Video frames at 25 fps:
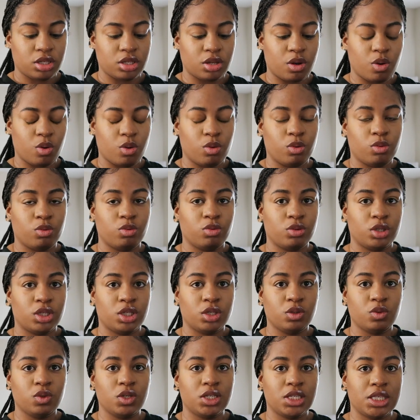So
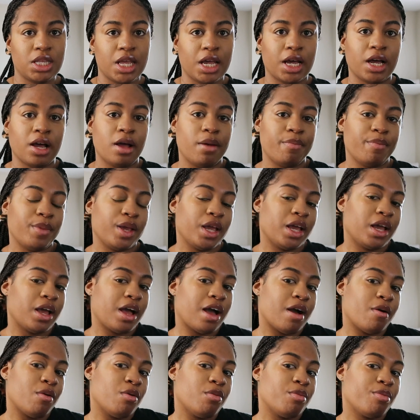soon as they come in,
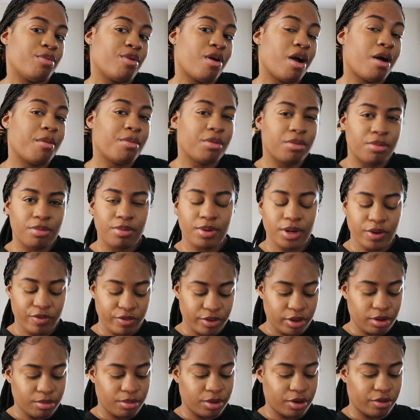I'll probably be
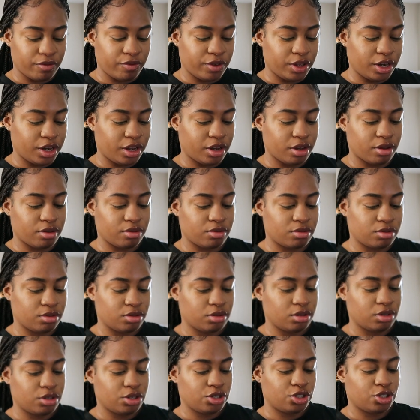filming a video
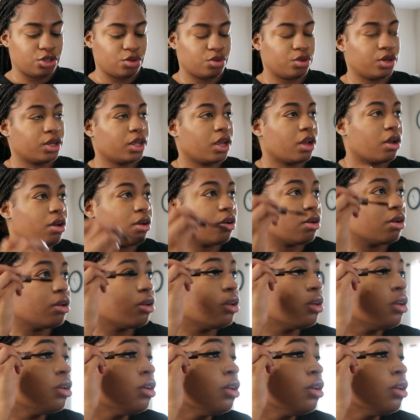showing y'all